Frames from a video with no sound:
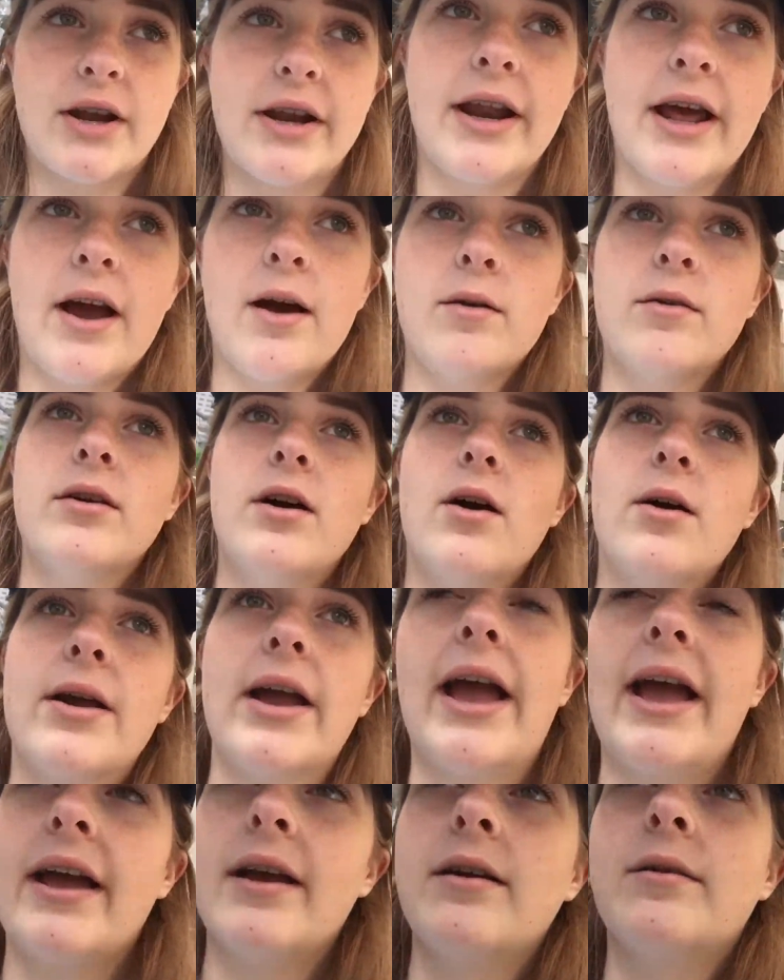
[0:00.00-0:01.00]
right now.
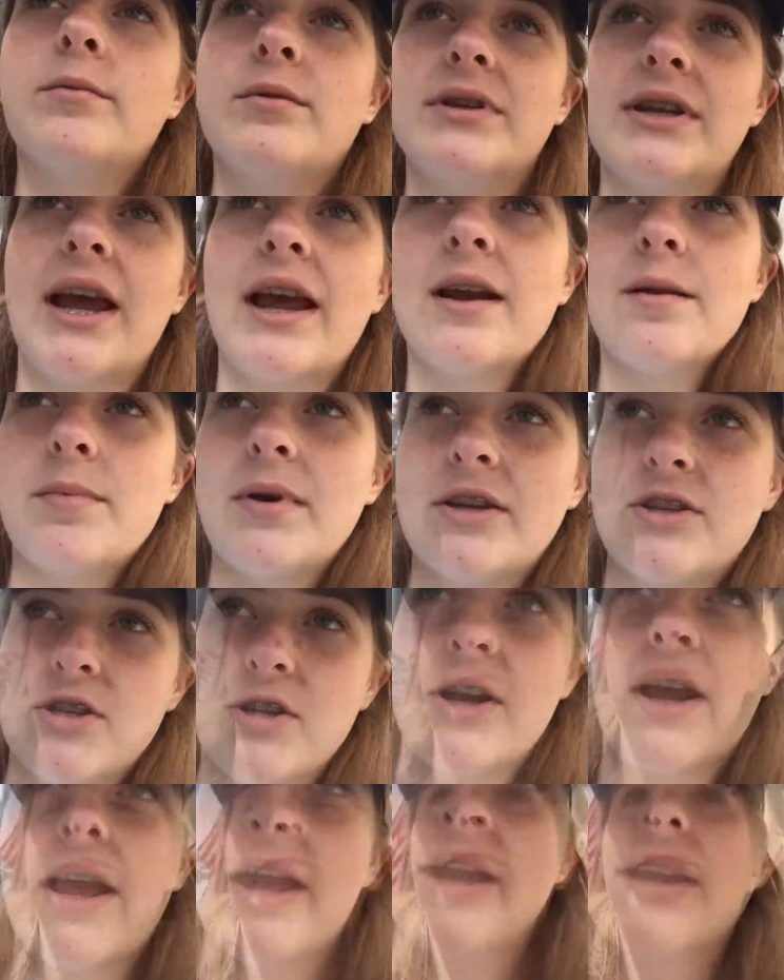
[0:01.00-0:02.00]
Okay, we're taking a
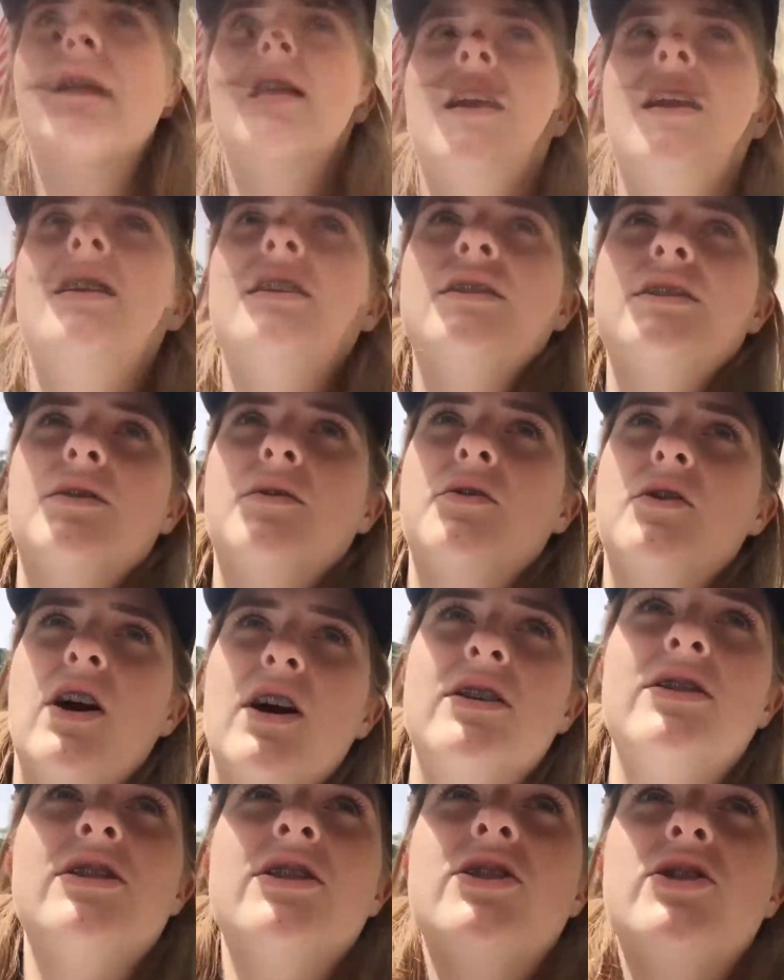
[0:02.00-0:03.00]
picture, I guess. So we're
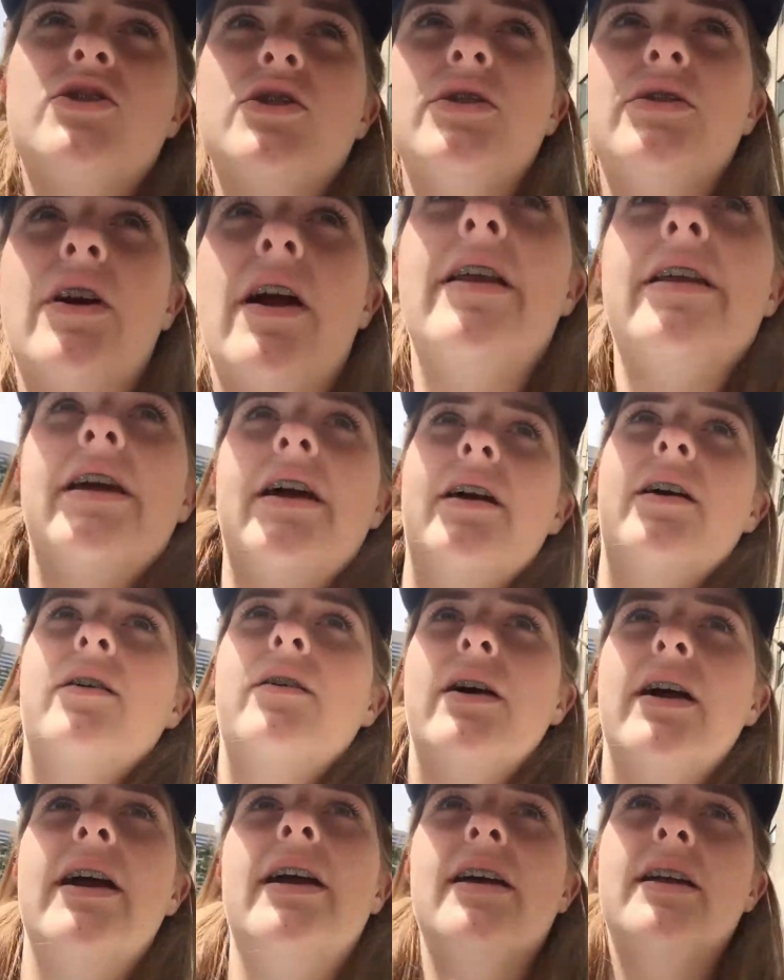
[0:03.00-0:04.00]
crossing the street right
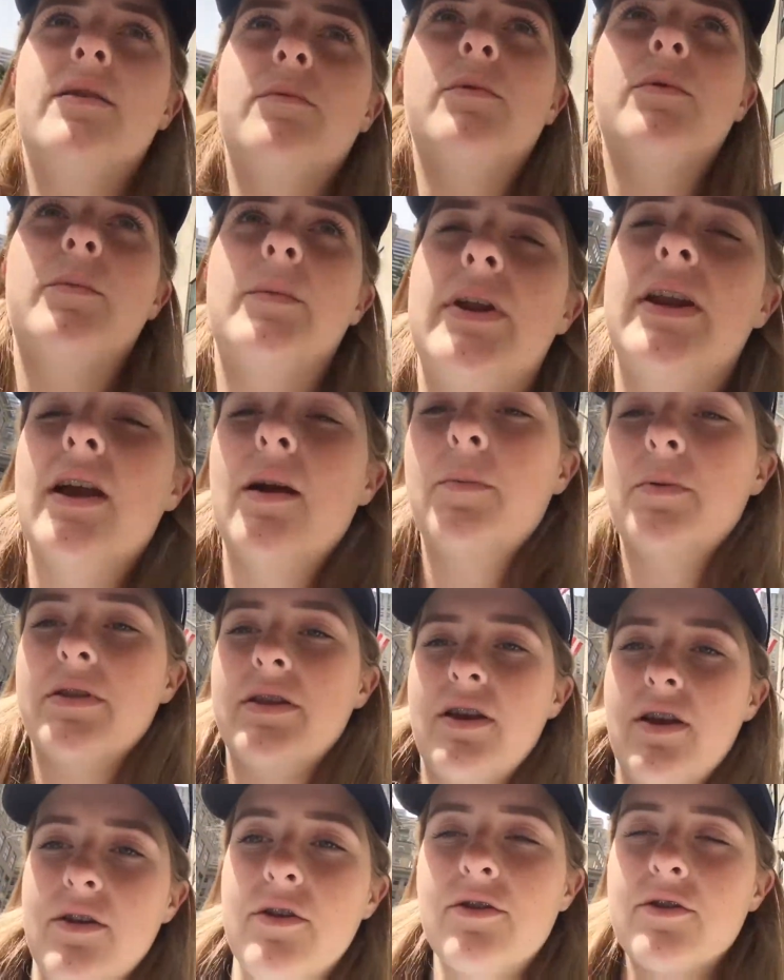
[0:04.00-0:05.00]
now and we're meeting up with
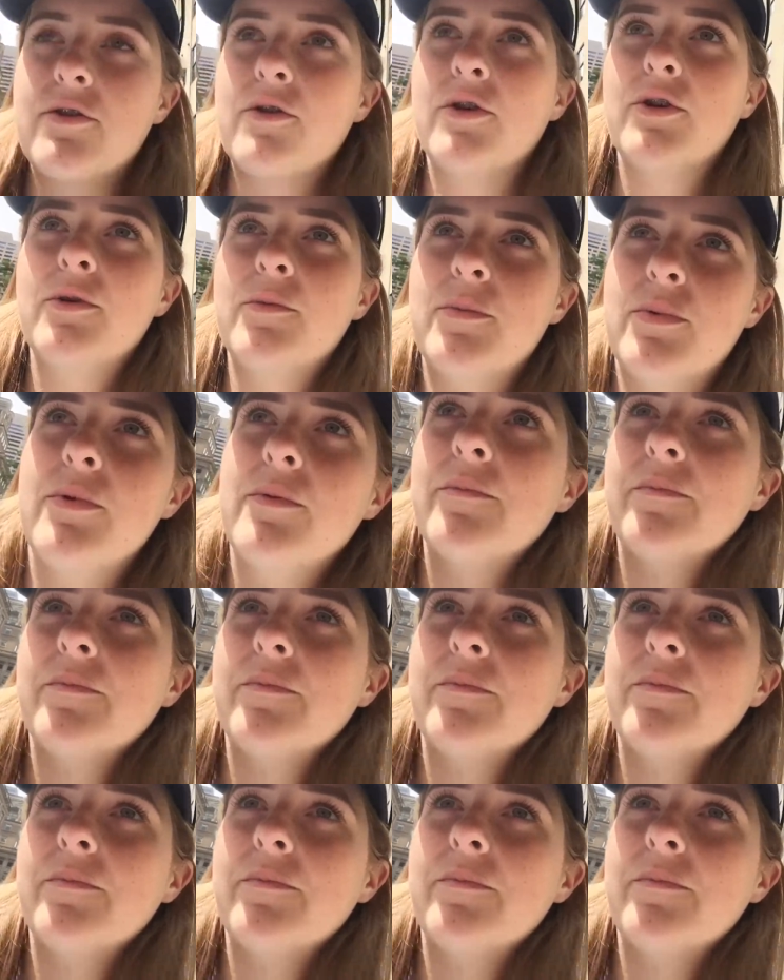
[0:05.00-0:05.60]
another group